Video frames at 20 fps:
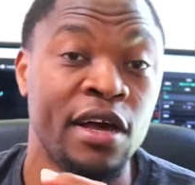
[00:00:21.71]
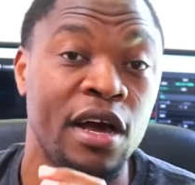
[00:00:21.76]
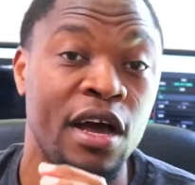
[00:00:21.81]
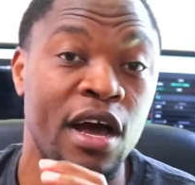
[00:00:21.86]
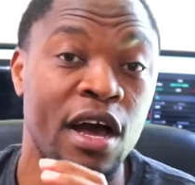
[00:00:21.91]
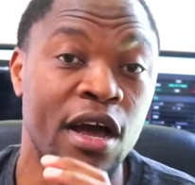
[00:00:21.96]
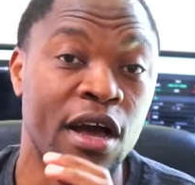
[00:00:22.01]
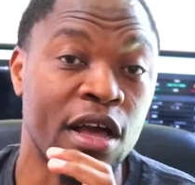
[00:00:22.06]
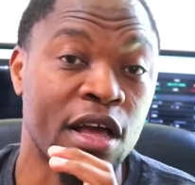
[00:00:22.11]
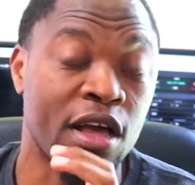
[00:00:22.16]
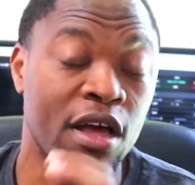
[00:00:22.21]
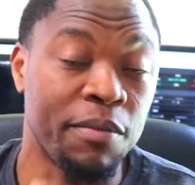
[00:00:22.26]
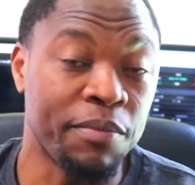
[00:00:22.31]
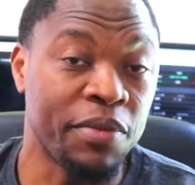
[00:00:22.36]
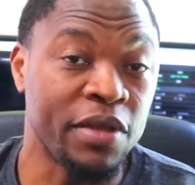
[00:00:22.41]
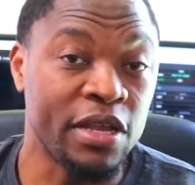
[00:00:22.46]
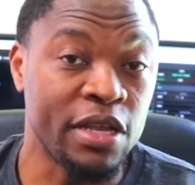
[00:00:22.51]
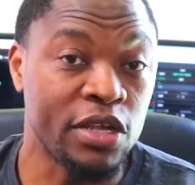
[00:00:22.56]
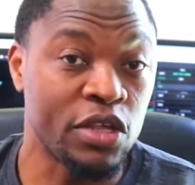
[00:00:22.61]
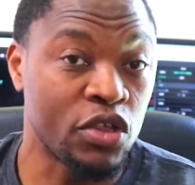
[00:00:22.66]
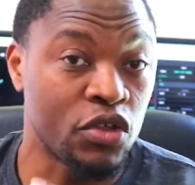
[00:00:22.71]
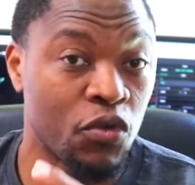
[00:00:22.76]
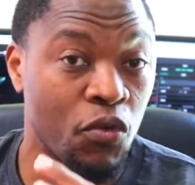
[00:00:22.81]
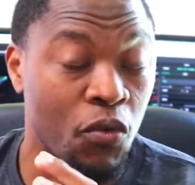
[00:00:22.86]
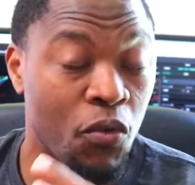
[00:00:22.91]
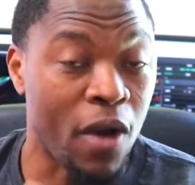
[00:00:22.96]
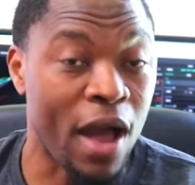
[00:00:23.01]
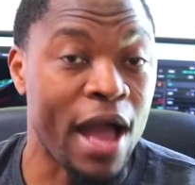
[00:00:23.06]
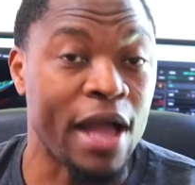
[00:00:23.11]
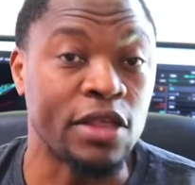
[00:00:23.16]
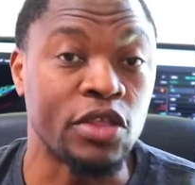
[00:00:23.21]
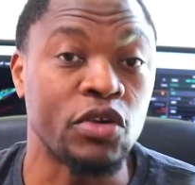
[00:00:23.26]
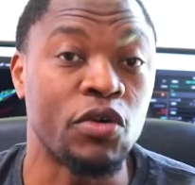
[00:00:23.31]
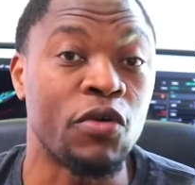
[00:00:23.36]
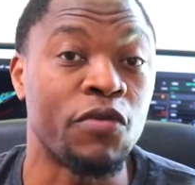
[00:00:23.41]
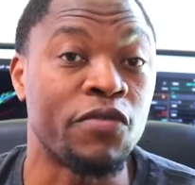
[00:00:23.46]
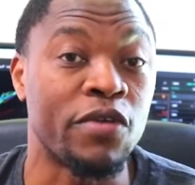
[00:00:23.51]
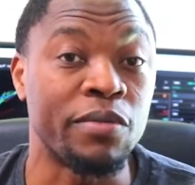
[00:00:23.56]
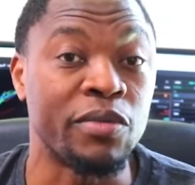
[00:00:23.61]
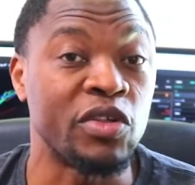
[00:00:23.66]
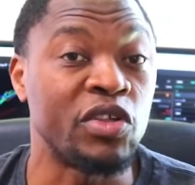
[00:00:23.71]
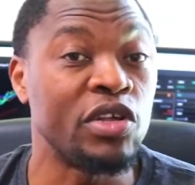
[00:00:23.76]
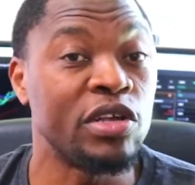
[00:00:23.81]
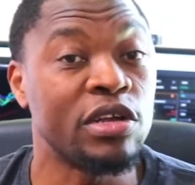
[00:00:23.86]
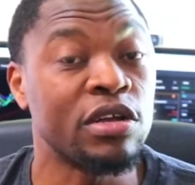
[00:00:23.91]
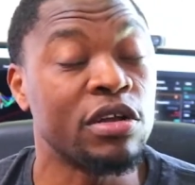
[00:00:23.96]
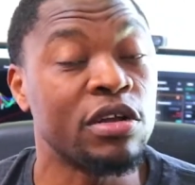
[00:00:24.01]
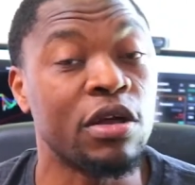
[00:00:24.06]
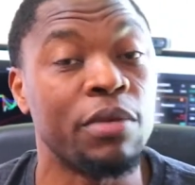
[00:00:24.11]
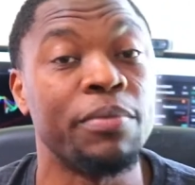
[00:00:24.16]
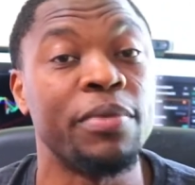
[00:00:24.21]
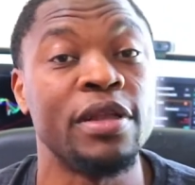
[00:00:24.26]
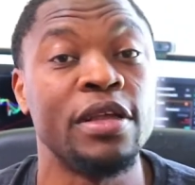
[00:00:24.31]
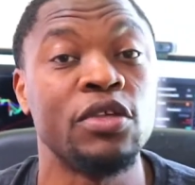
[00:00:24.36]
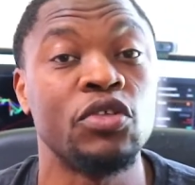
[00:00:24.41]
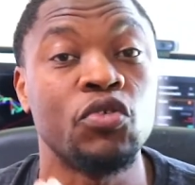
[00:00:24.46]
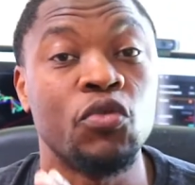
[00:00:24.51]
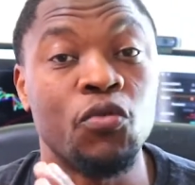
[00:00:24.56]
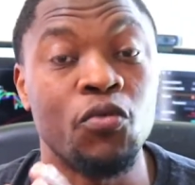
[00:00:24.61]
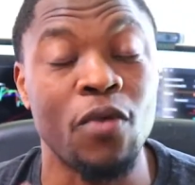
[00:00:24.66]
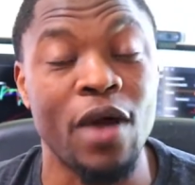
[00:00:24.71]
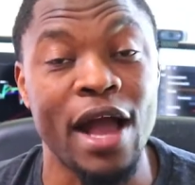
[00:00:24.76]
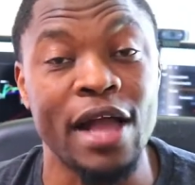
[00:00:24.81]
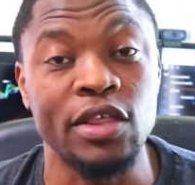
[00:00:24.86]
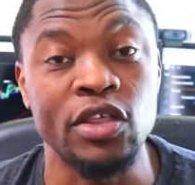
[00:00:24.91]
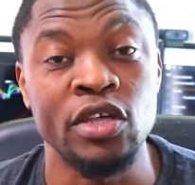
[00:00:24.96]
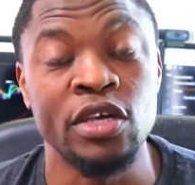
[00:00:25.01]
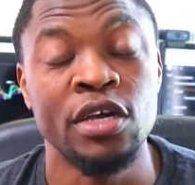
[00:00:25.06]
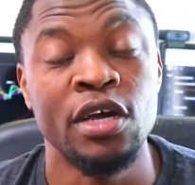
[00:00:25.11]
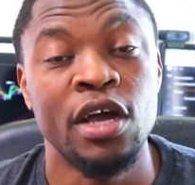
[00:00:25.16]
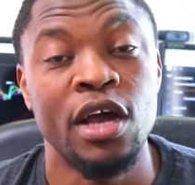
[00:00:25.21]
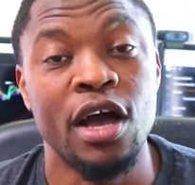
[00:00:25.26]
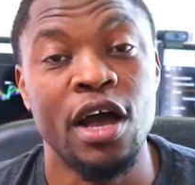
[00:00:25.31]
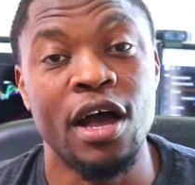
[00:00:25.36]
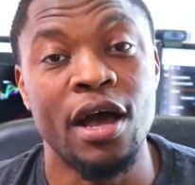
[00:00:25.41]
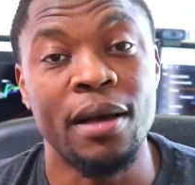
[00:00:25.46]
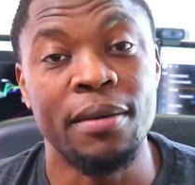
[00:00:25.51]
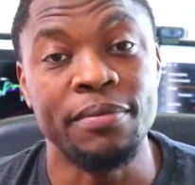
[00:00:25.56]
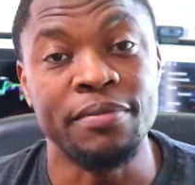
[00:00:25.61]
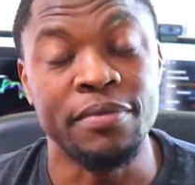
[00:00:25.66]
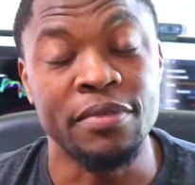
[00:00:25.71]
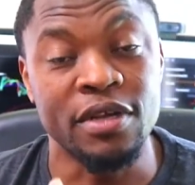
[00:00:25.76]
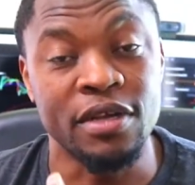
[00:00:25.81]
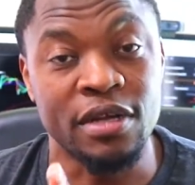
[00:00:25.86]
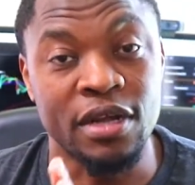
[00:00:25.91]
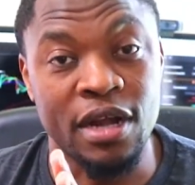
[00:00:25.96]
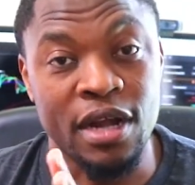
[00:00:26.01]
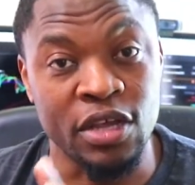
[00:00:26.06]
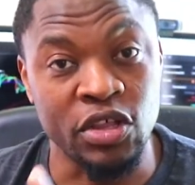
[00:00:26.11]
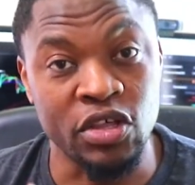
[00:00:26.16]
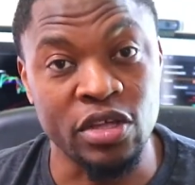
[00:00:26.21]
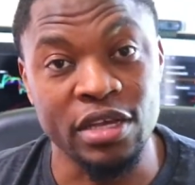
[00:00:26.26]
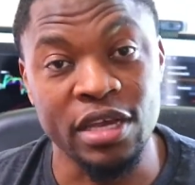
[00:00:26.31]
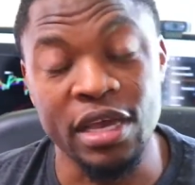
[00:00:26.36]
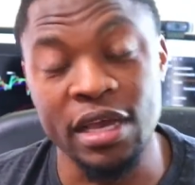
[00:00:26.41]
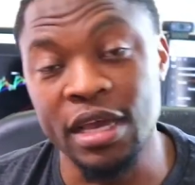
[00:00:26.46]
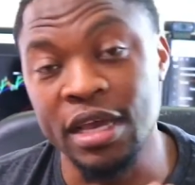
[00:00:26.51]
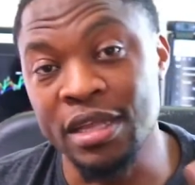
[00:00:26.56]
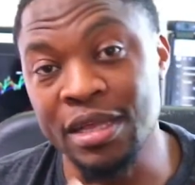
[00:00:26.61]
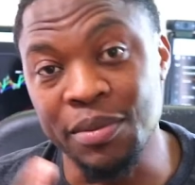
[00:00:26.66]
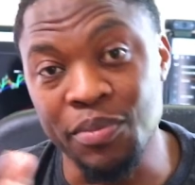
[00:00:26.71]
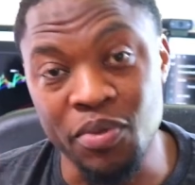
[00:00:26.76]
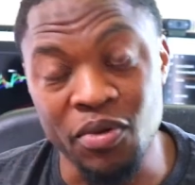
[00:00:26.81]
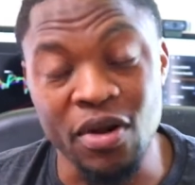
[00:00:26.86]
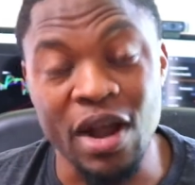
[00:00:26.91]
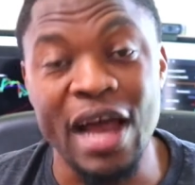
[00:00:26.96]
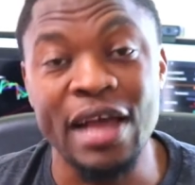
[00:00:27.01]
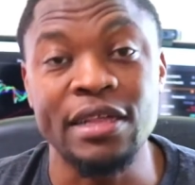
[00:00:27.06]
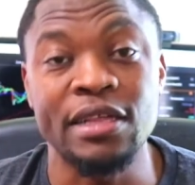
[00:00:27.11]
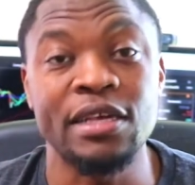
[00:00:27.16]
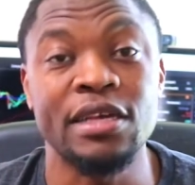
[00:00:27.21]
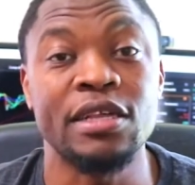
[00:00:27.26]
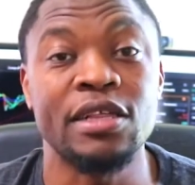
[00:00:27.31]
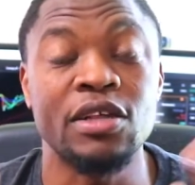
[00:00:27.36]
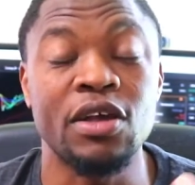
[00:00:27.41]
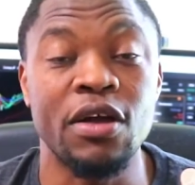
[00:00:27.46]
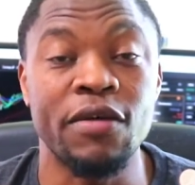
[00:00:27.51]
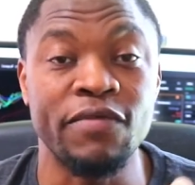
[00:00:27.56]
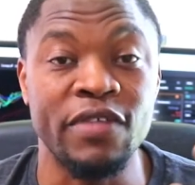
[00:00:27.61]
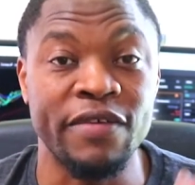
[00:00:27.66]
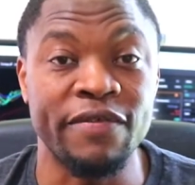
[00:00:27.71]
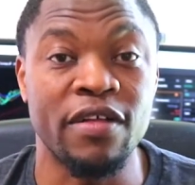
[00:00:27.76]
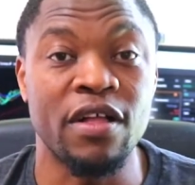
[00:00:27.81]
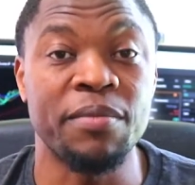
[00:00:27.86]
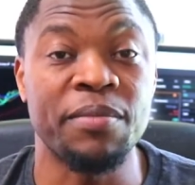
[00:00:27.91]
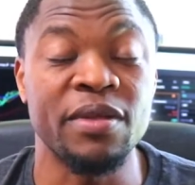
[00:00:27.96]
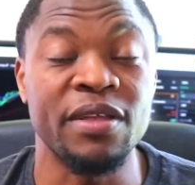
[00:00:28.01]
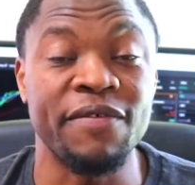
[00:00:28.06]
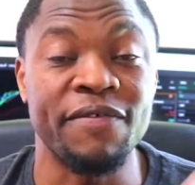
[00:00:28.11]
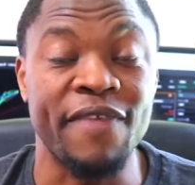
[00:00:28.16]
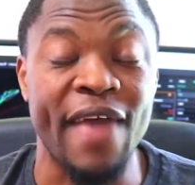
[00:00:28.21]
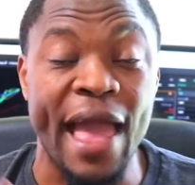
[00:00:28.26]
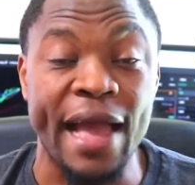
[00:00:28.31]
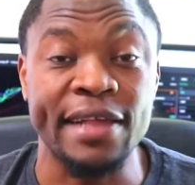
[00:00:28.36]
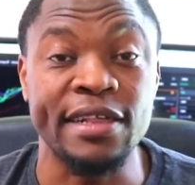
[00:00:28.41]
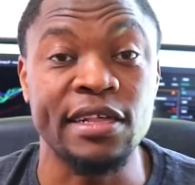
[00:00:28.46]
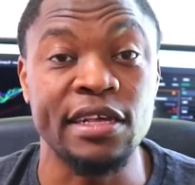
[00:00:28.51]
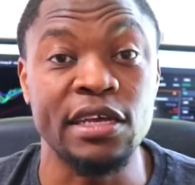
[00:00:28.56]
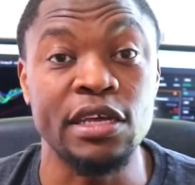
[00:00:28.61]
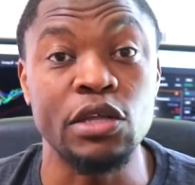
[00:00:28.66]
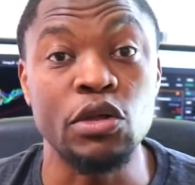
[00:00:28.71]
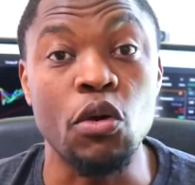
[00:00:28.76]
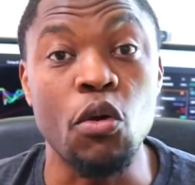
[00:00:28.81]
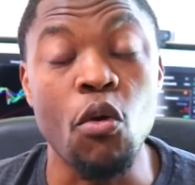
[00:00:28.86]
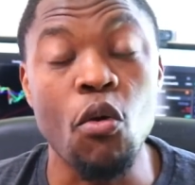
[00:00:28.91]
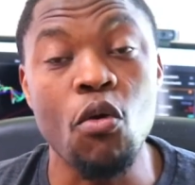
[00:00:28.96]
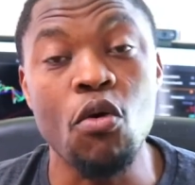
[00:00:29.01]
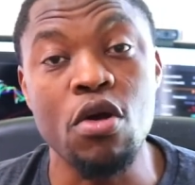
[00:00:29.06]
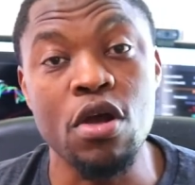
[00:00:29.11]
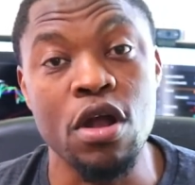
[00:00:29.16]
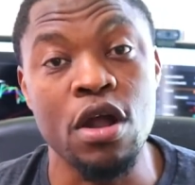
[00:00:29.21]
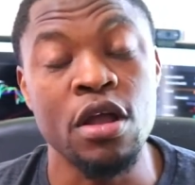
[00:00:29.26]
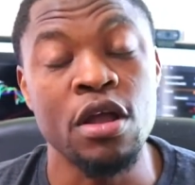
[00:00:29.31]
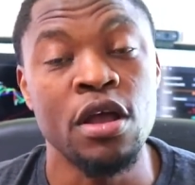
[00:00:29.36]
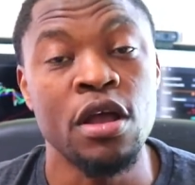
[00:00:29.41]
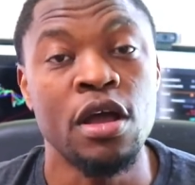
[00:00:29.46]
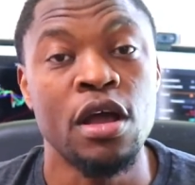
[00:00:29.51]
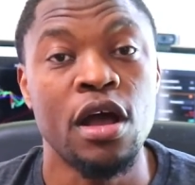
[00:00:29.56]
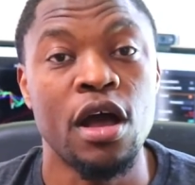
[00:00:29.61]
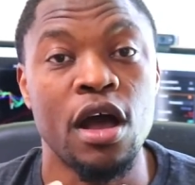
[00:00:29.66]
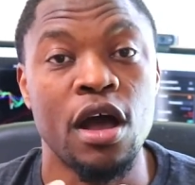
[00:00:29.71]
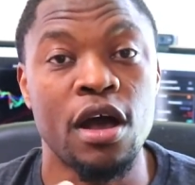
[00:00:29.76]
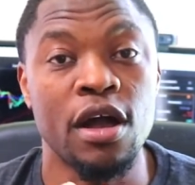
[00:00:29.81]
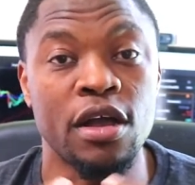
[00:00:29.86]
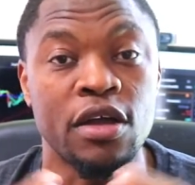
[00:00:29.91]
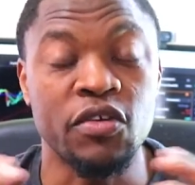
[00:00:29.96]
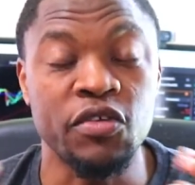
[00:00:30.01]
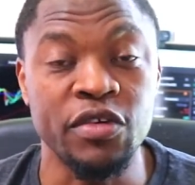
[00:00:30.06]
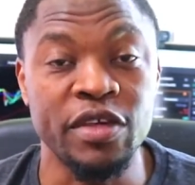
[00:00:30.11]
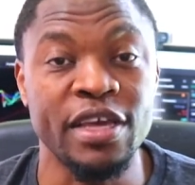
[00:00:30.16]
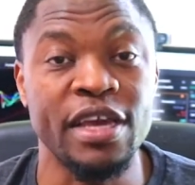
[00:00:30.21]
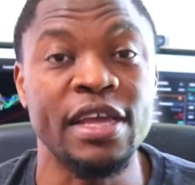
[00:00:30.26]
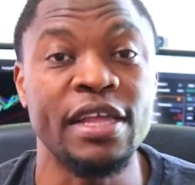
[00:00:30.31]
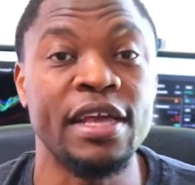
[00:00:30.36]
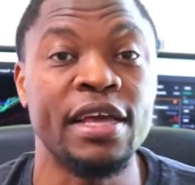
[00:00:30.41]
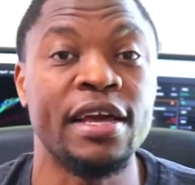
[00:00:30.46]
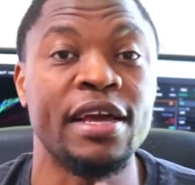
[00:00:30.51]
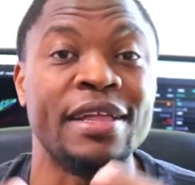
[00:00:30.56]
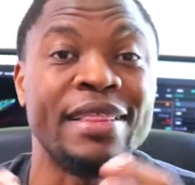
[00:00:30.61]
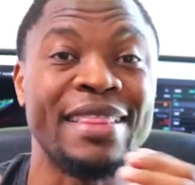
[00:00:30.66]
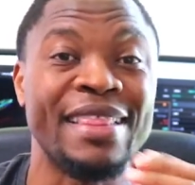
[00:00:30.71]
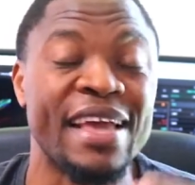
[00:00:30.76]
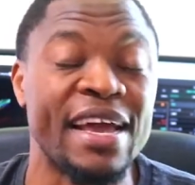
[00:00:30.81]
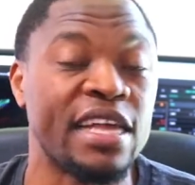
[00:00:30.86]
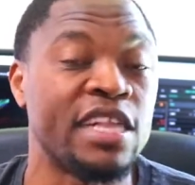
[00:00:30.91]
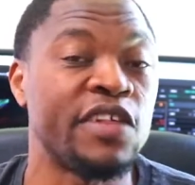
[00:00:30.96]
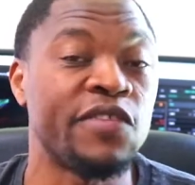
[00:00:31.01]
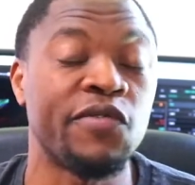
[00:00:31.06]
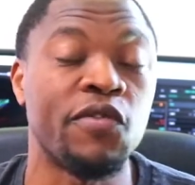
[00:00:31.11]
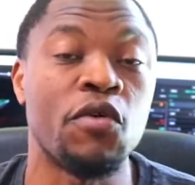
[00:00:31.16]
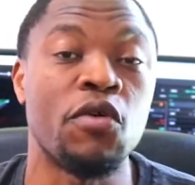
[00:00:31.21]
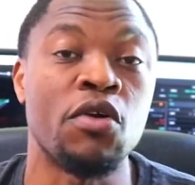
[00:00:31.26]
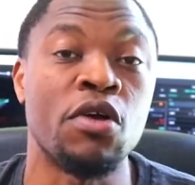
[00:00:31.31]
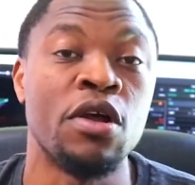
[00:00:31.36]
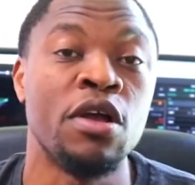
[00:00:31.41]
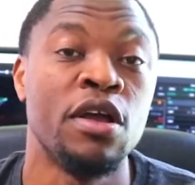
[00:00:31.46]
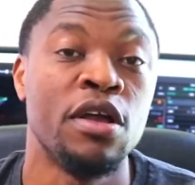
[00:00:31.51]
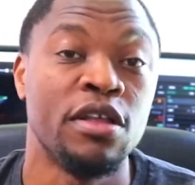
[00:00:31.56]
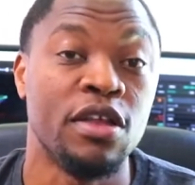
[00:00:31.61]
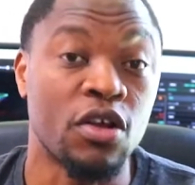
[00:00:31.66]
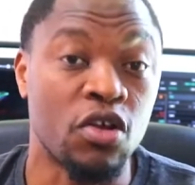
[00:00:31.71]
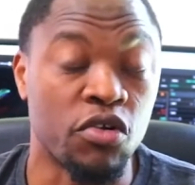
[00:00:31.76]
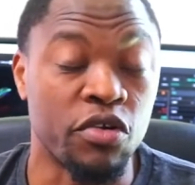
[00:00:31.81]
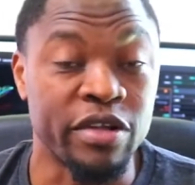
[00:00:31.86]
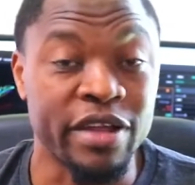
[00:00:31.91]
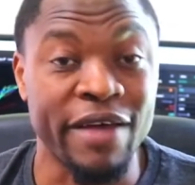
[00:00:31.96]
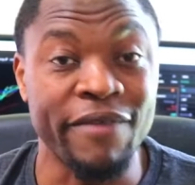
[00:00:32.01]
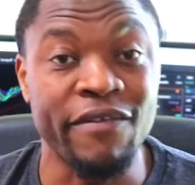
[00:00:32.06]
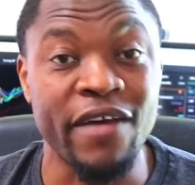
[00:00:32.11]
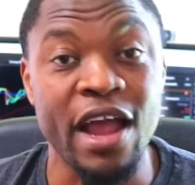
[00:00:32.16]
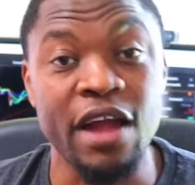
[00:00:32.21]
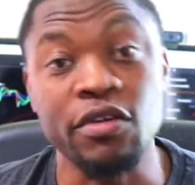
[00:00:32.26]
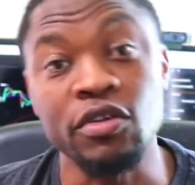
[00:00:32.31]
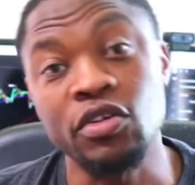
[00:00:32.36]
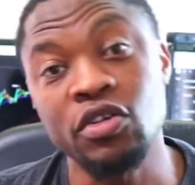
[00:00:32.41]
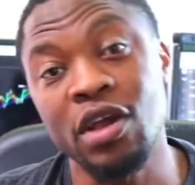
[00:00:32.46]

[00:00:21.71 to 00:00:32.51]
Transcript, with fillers: uh, companies to watch or pharmaceutical companies to watch um, that are actually in the process of developing a vaccine or uh, creating a test for the coronavirus.